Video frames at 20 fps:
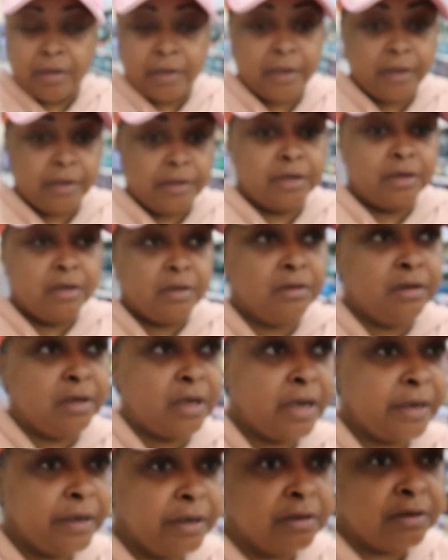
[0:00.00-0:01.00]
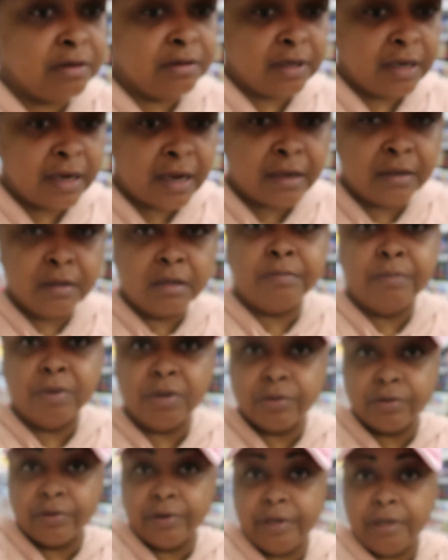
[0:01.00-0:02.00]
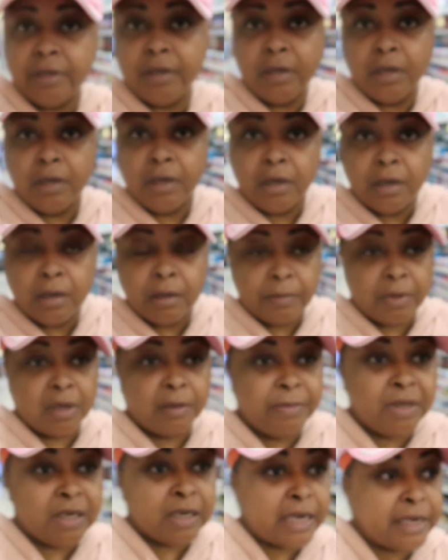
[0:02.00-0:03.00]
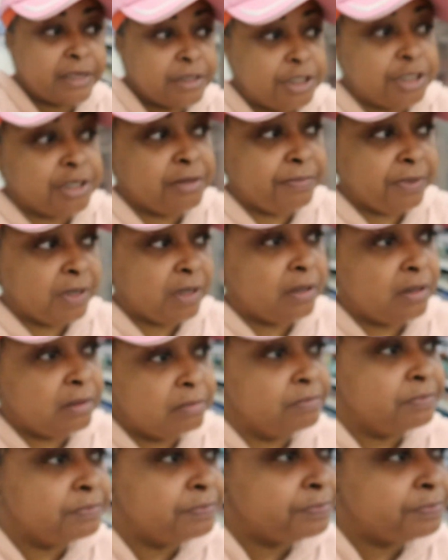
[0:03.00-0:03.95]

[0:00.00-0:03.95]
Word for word: hey y'all, I know I look blurry, I'm in HEB.